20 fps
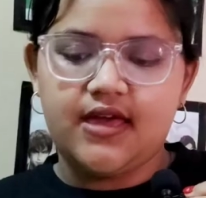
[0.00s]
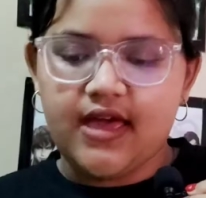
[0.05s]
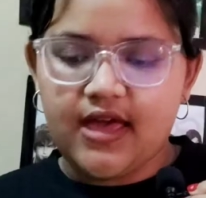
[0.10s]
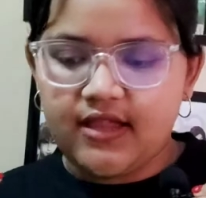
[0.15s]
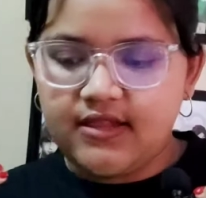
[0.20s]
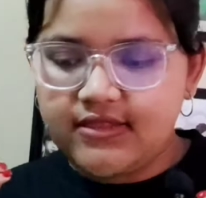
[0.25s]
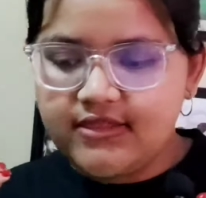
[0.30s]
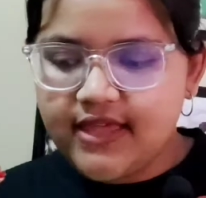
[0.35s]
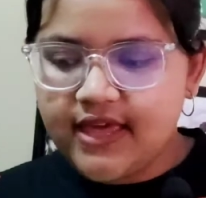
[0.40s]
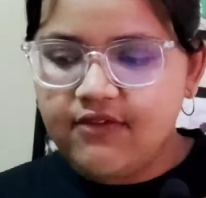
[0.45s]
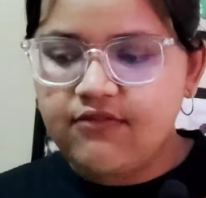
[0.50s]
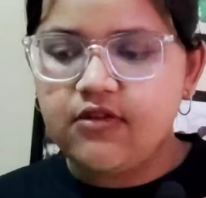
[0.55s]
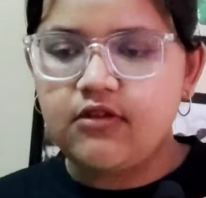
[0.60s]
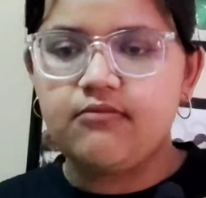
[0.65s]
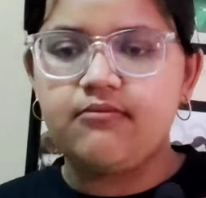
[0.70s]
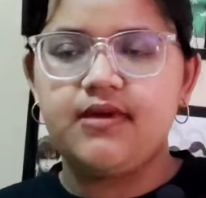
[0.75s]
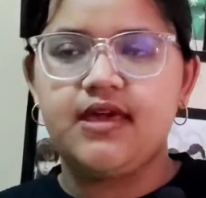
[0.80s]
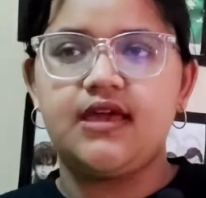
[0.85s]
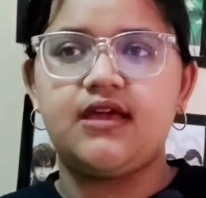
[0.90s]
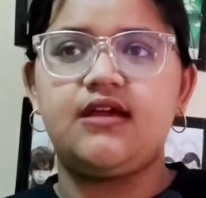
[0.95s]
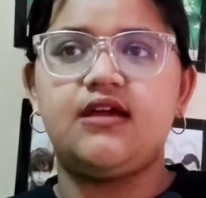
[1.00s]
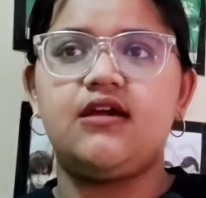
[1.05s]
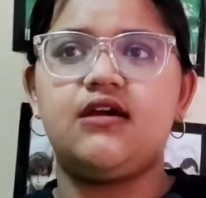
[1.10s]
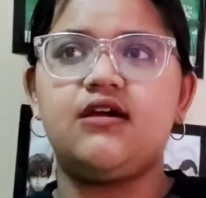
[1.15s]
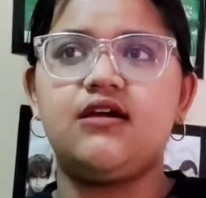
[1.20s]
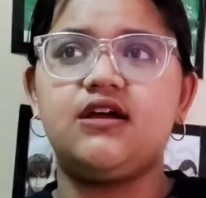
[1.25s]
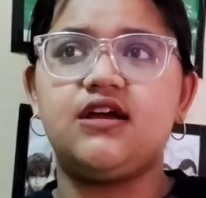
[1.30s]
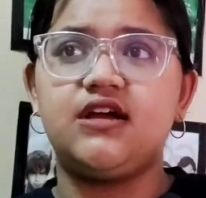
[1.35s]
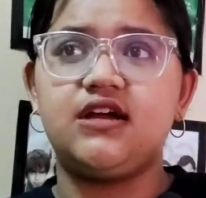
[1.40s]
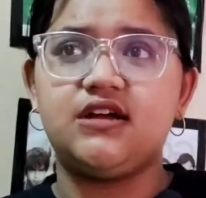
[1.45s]
and they will make
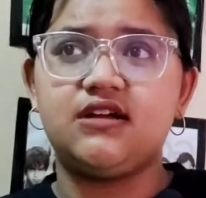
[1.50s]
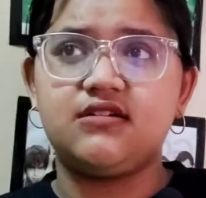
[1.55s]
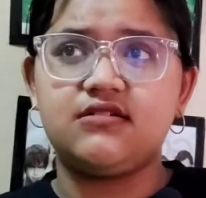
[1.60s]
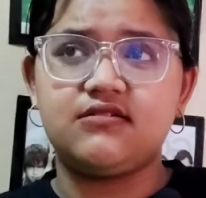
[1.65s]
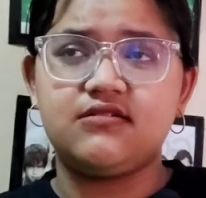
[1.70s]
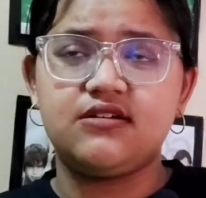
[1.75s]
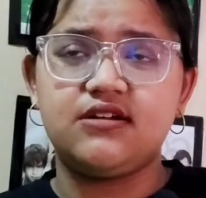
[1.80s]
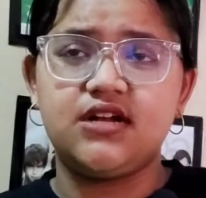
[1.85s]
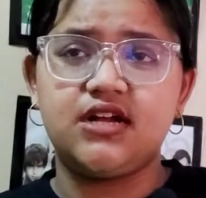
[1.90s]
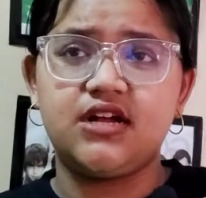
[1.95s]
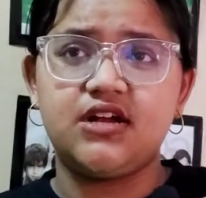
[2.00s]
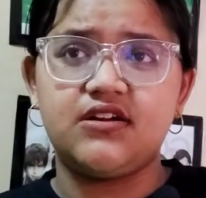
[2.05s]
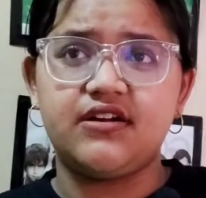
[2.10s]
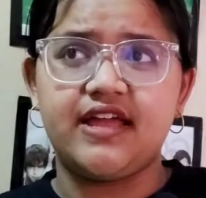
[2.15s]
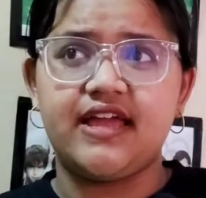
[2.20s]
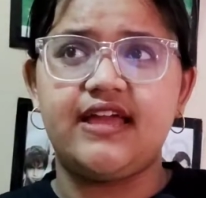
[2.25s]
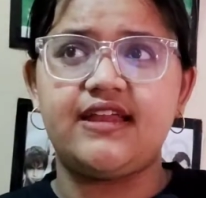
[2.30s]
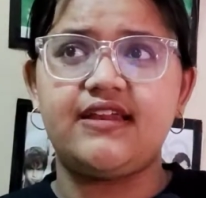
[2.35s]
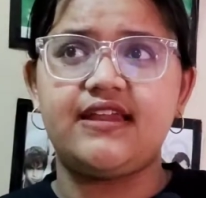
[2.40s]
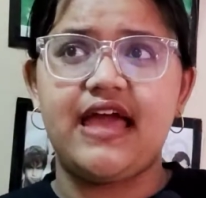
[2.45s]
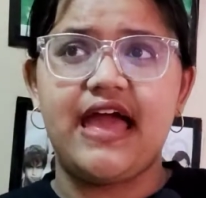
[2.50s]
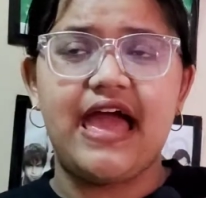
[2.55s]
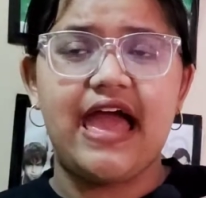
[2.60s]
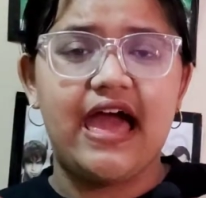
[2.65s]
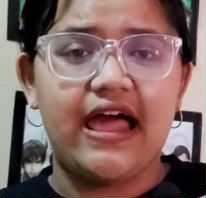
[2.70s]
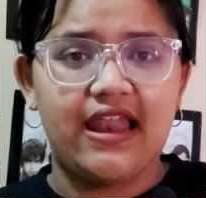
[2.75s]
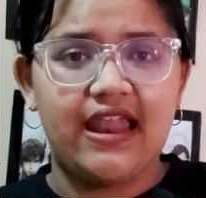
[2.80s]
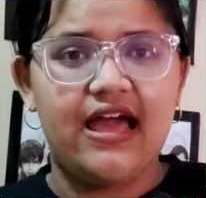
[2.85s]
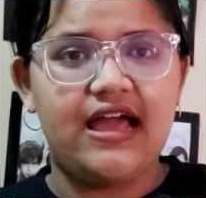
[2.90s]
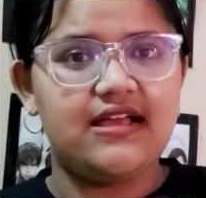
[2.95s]
great
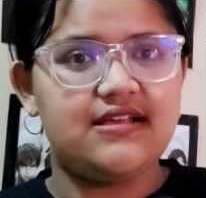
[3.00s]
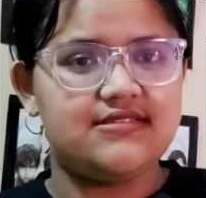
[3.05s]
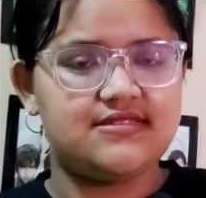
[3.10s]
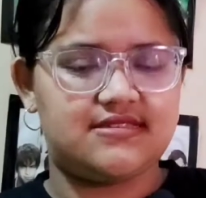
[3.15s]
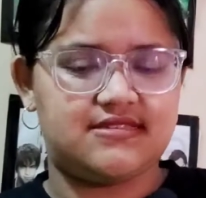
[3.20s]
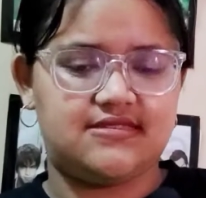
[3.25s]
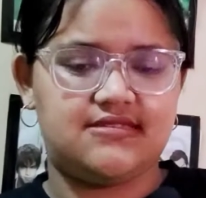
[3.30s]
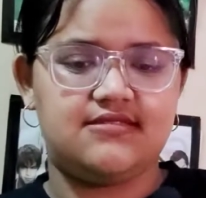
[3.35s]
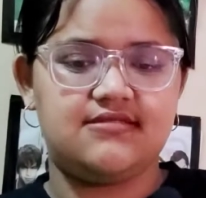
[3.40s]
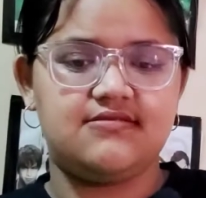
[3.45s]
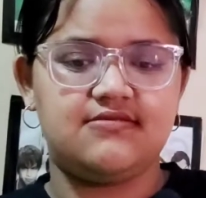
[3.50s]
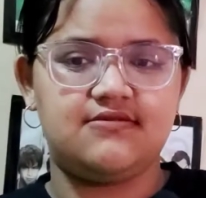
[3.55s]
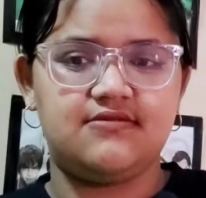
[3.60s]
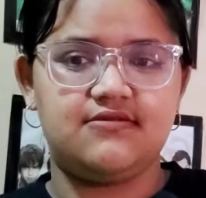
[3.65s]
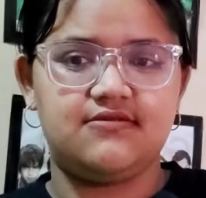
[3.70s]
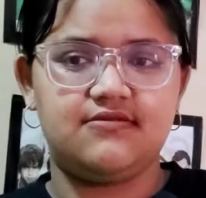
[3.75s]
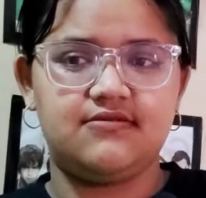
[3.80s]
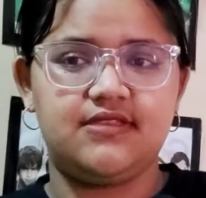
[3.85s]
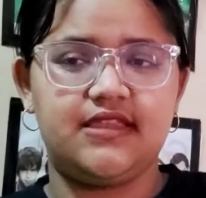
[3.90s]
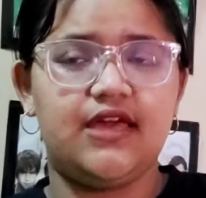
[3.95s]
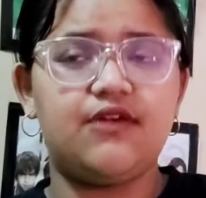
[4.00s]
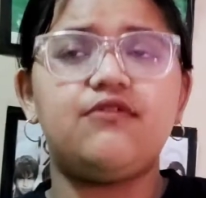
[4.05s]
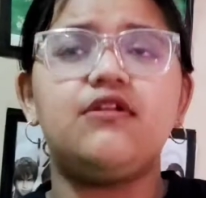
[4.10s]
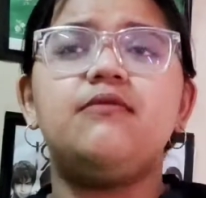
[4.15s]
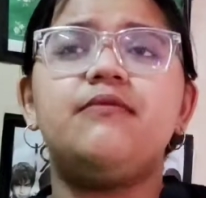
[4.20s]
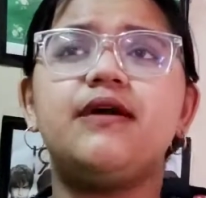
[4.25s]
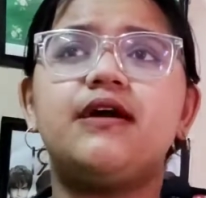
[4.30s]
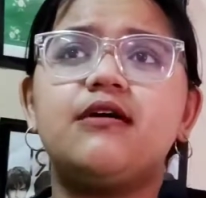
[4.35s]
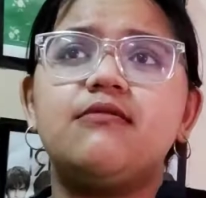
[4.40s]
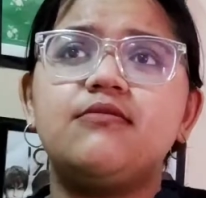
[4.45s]
allies, they
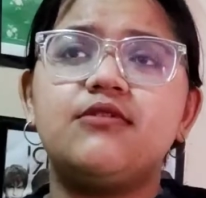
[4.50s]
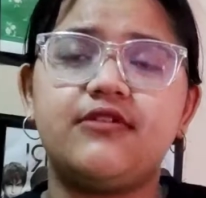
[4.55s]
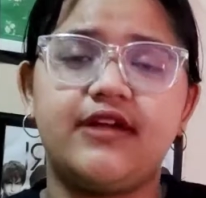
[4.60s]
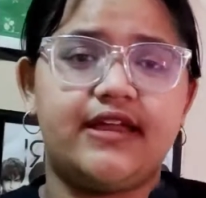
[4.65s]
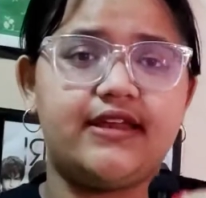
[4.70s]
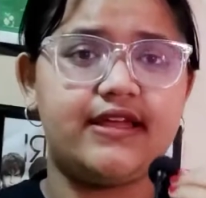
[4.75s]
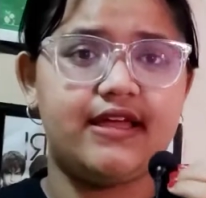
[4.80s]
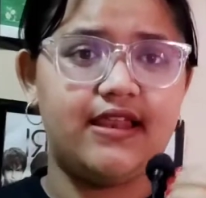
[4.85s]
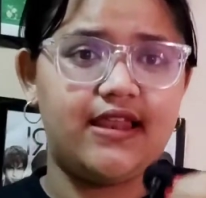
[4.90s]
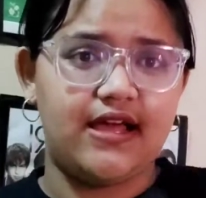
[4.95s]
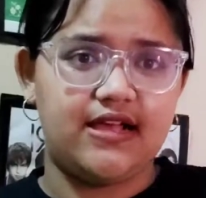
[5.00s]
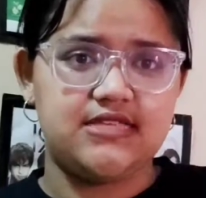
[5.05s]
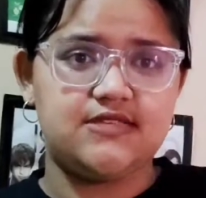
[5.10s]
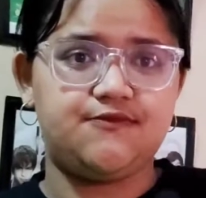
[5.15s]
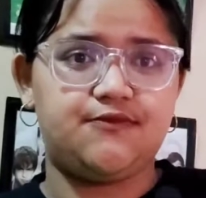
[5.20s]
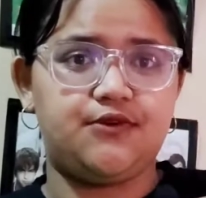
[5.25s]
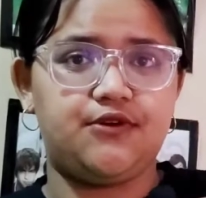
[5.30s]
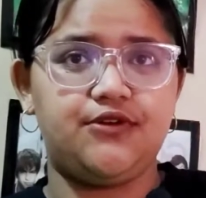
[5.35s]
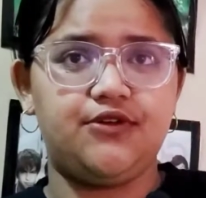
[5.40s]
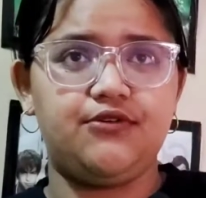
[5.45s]
will become great allies for